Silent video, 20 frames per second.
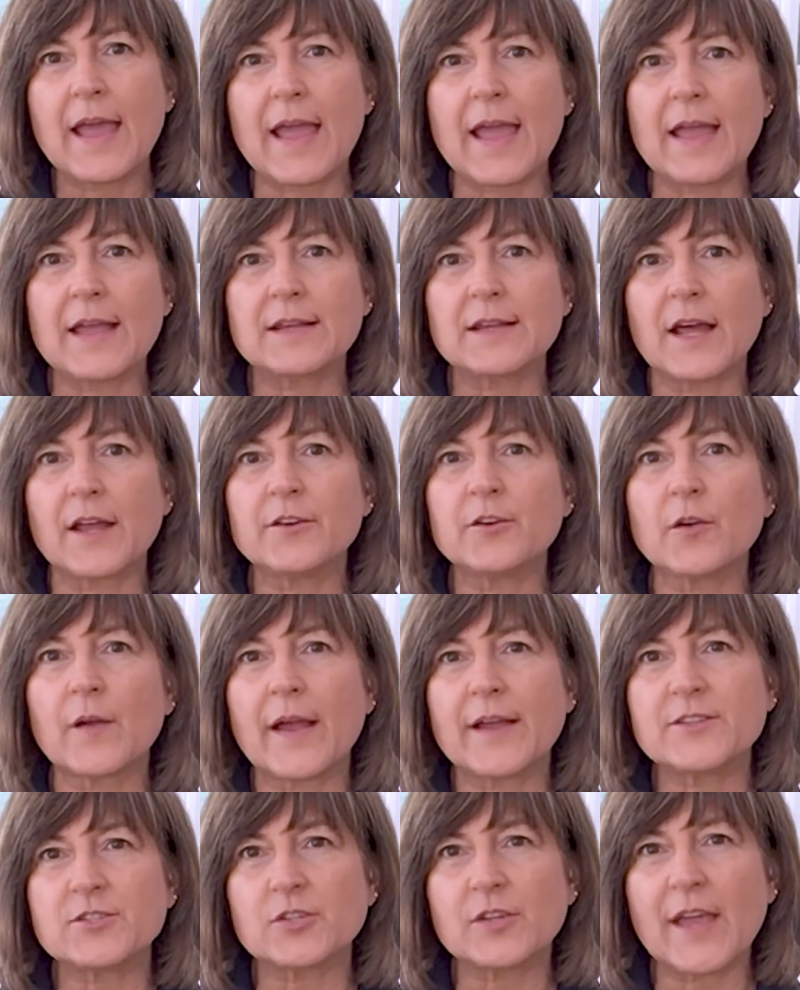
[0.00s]
and under
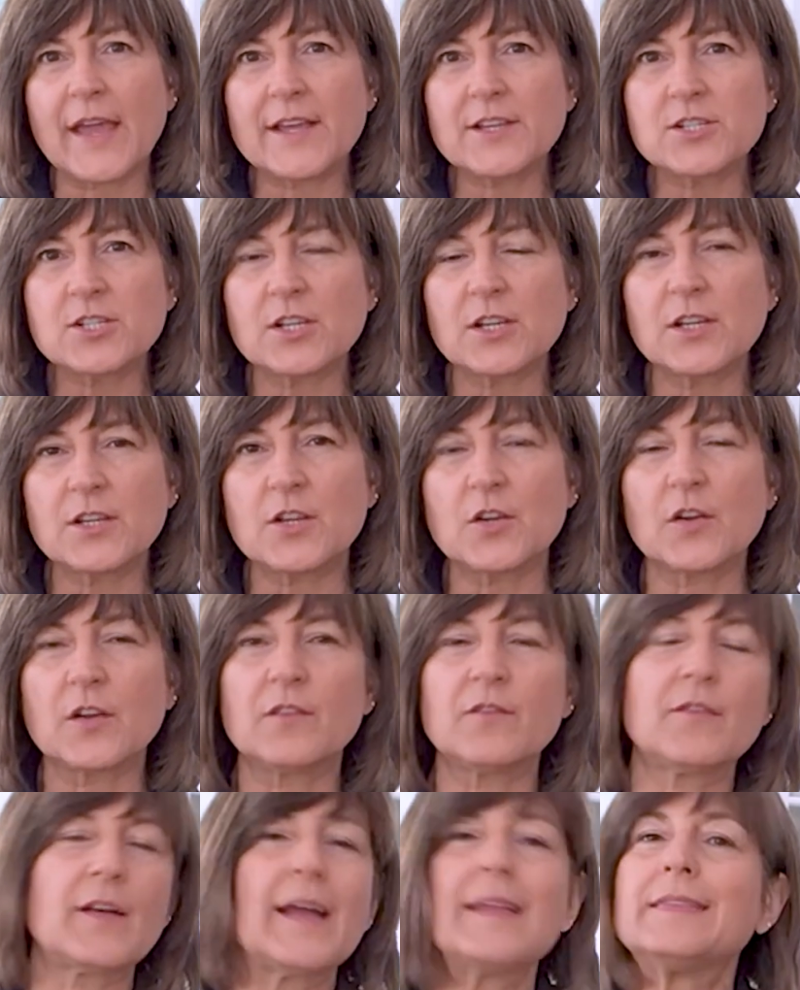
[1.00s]
education, you
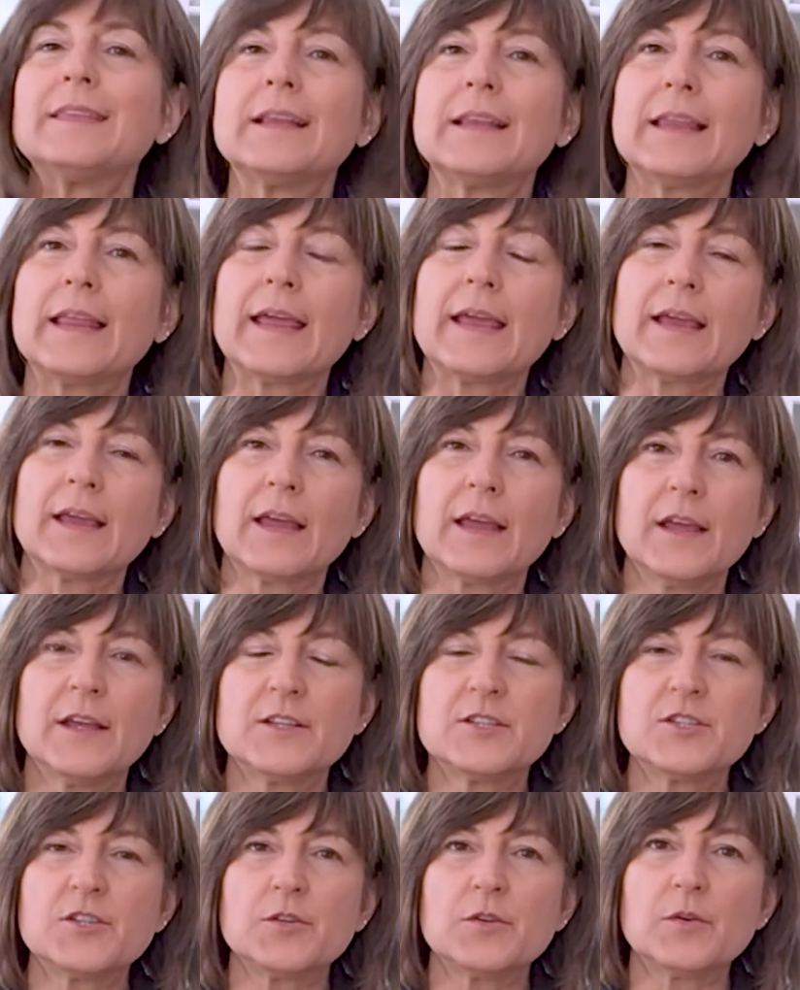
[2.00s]
can find the link
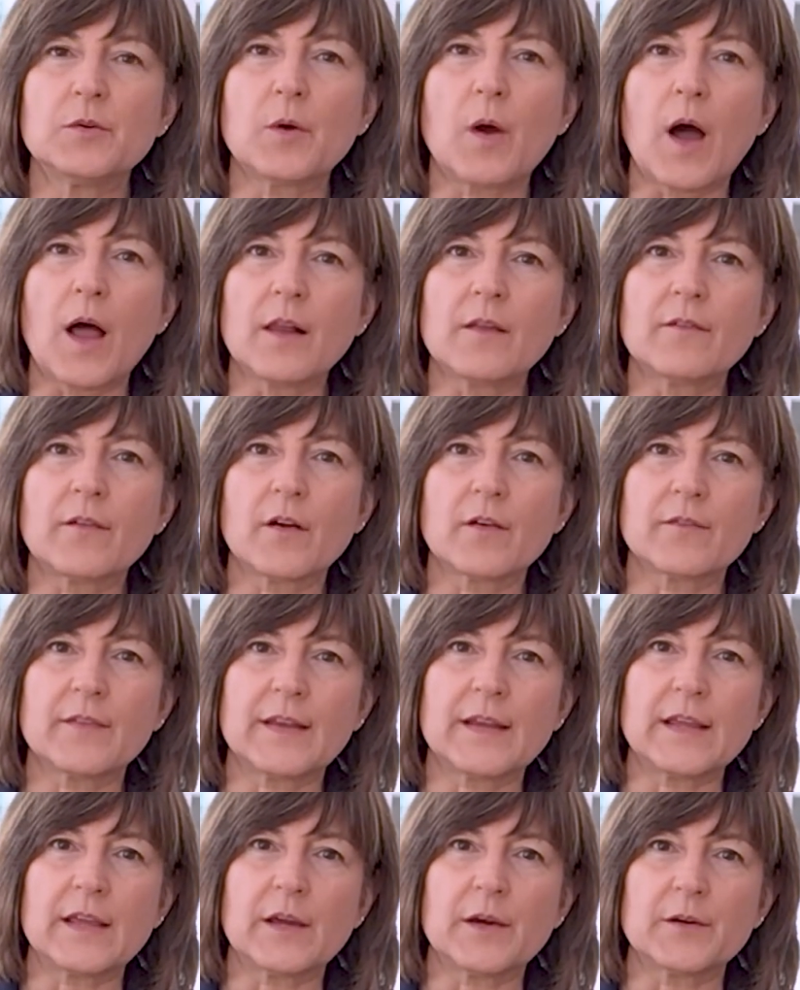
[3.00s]
to all of our
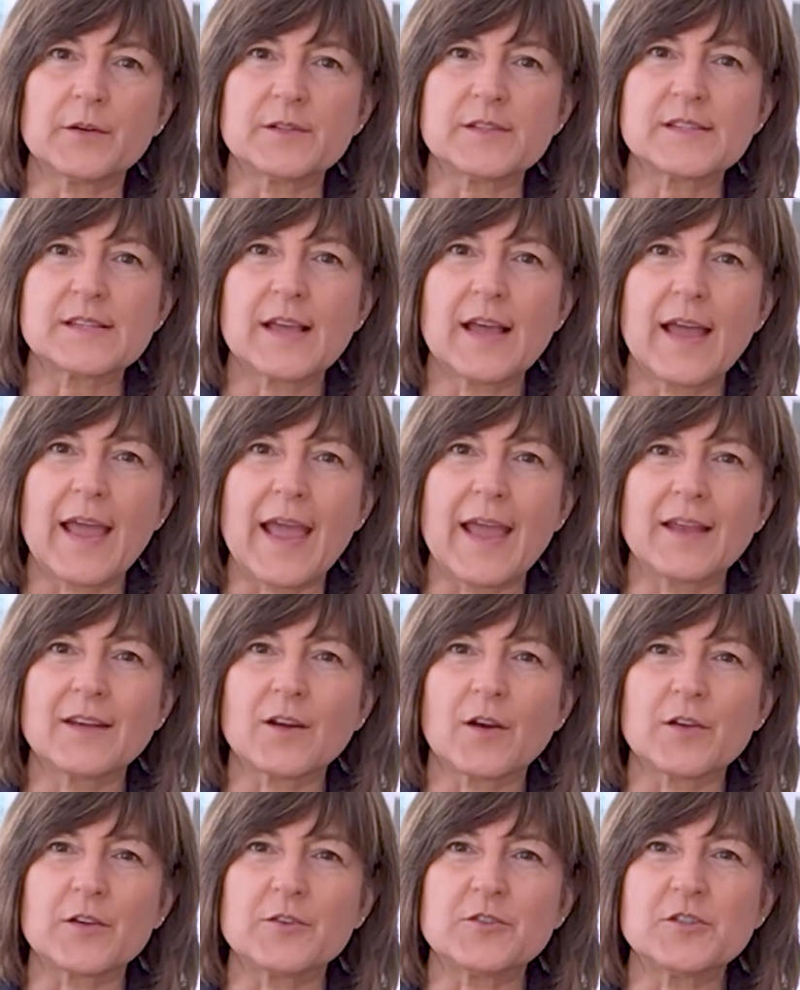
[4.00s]
videos and
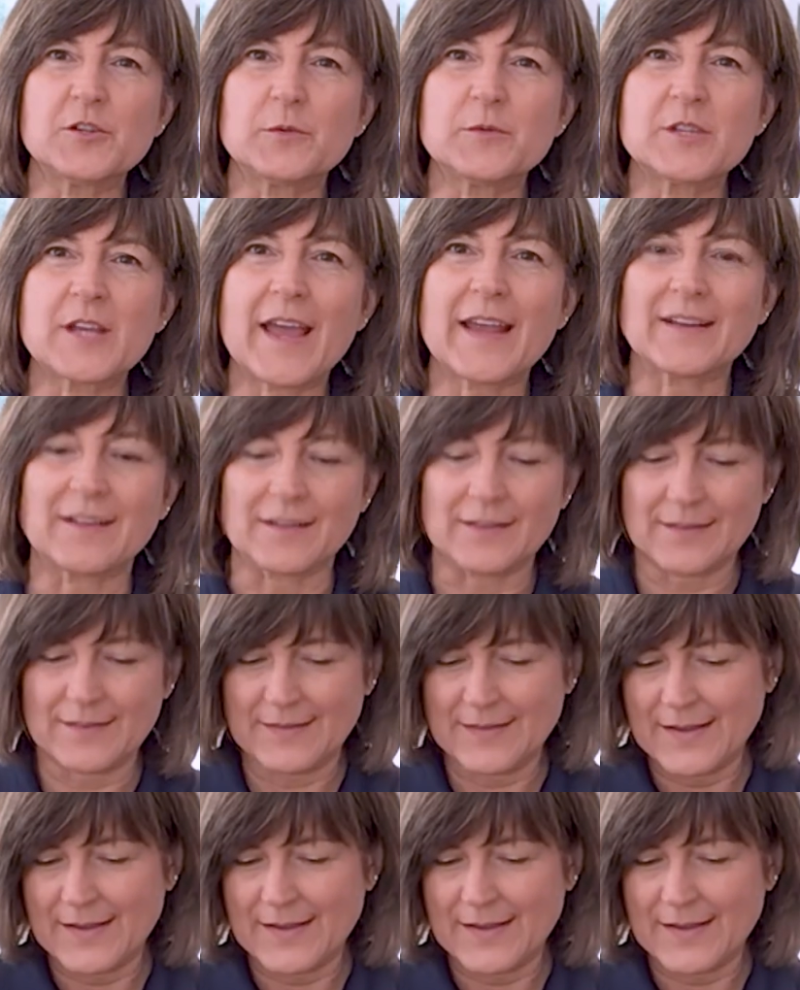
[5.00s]
our YouTube channel.